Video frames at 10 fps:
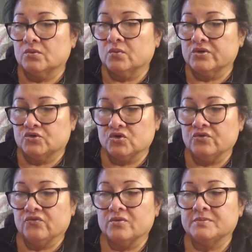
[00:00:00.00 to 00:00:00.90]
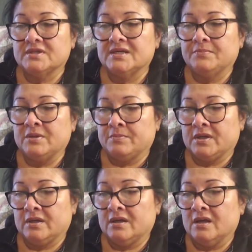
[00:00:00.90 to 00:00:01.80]
Withdrew from
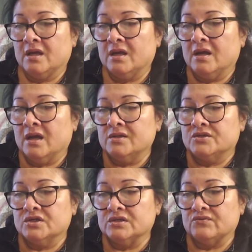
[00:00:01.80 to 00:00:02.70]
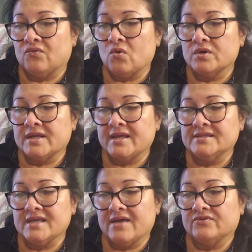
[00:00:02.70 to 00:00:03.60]
TPP. Just 4
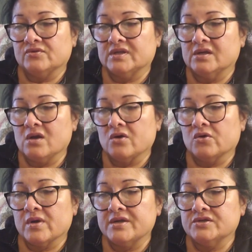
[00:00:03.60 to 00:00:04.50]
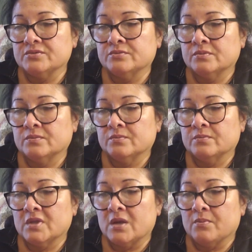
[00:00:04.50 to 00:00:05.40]
days after the inauguration,
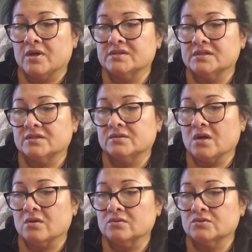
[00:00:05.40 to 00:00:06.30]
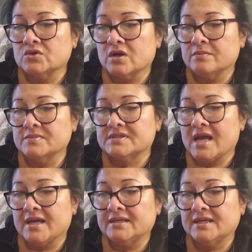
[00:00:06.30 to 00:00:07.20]
President Donald Trump
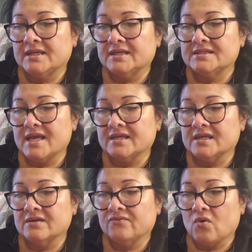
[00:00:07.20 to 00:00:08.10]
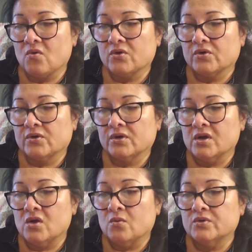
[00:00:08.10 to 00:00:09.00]
signed an executive order
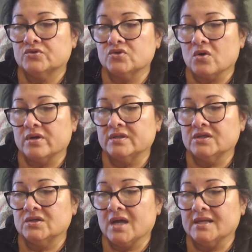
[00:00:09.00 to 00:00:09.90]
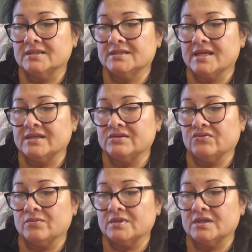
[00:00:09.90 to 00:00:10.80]
withdrawing the United States
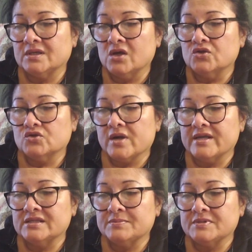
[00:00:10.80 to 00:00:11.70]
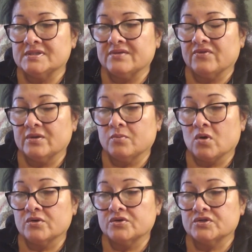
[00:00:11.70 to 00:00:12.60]
from the Trans-Pacific
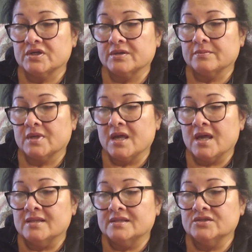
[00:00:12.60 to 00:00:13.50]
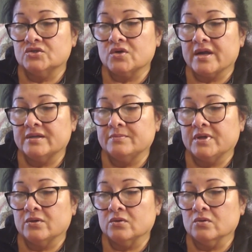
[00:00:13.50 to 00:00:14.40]
Partnership. This trade
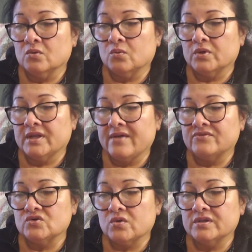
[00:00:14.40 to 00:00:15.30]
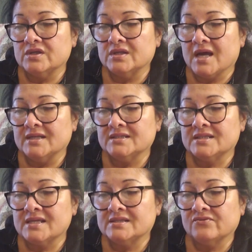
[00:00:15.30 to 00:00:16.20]
bill would have joined the United
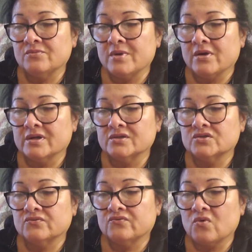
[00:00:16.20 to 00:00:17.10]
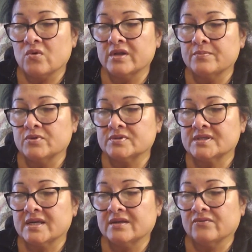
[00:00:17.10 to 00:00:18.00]
States of America to
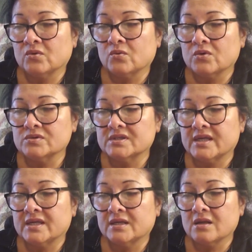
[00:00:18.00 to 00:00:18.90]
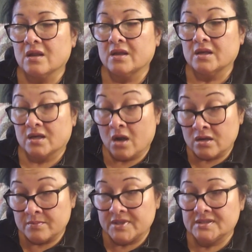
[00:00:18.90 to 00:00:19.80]
40% of the world's
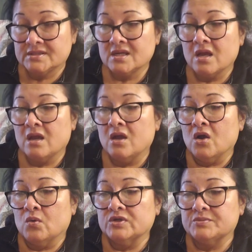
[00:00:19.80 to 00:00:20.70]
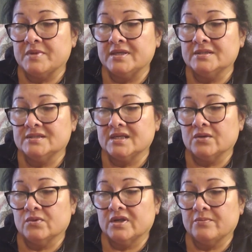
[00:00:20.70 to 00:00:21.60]
economies, which means
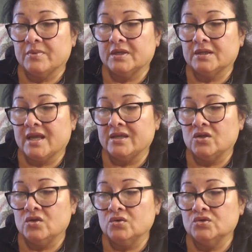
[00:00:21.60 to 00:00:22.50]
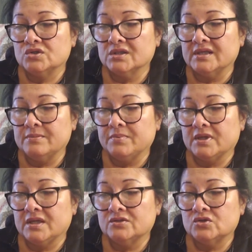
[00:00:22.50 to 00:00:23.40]
it would have been a huge leap
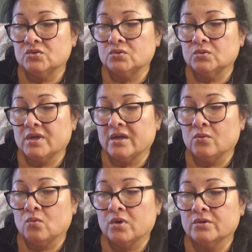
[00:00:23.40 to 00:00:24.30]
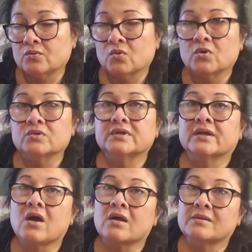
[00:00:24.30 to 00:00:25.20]
into a one-world
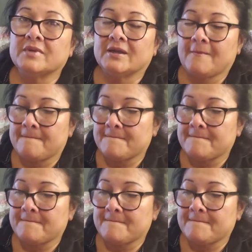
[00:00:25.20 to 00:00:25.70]
economy.